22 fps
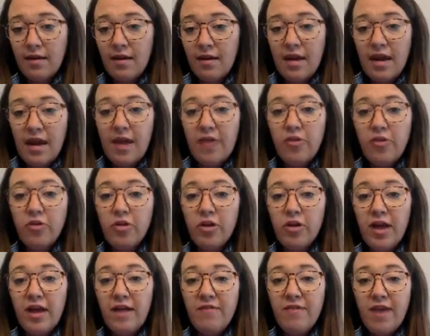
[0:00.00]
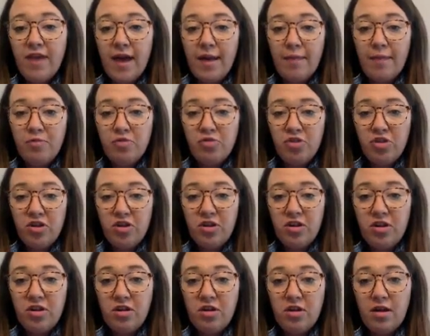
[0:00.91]
And you're gonna have the option,
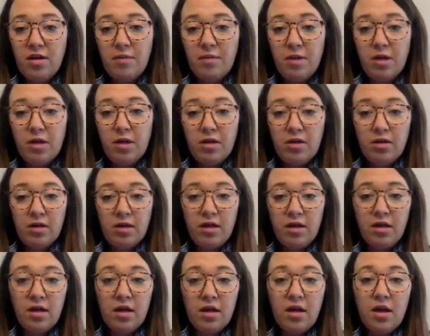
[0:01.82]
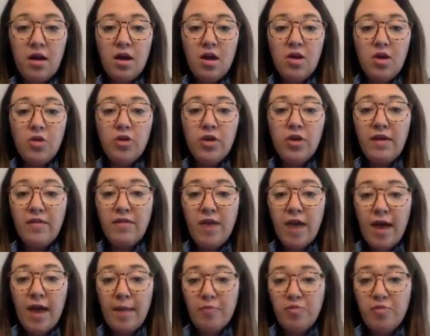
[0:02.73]
I'm gonna unlink it. You're gonna
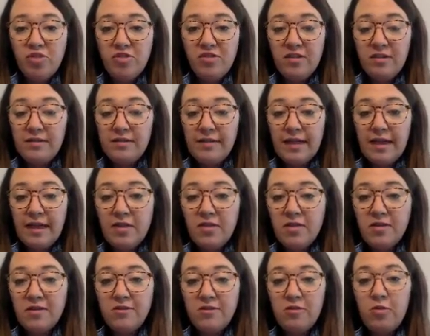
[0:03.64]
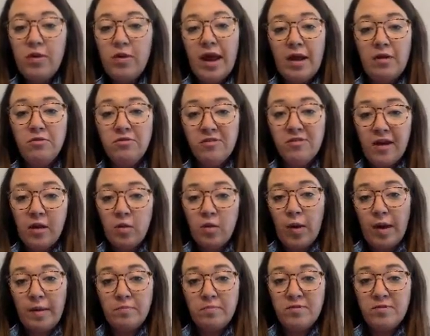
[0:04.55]
have the option to link this to an outside
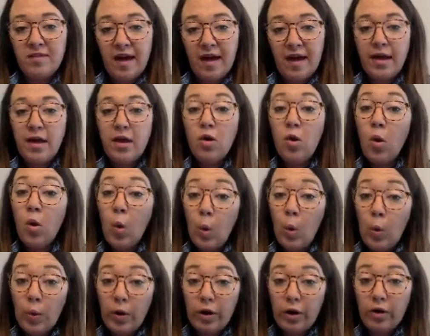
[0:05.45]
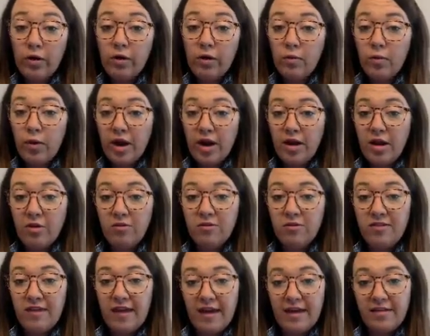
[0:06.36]
website, or right here,
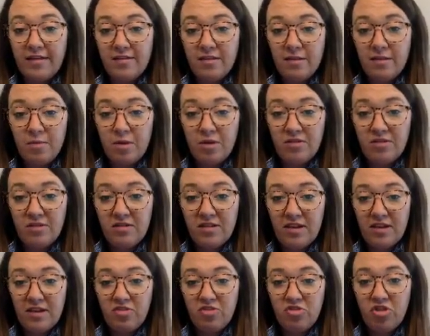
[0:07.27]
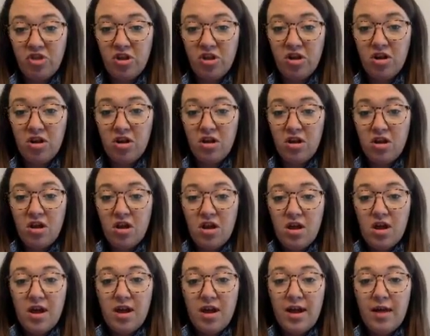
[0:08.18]
slides in the presentation.
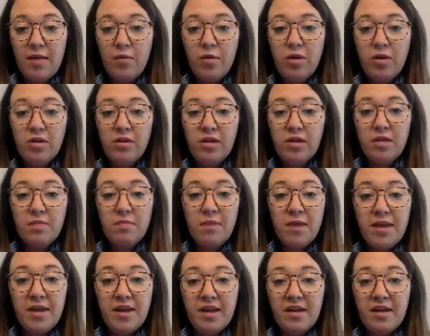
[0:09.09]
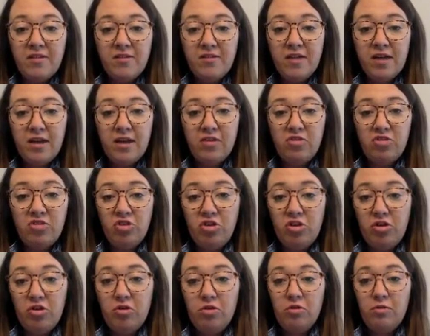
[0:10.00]
And I wanna link Monday to slide 2.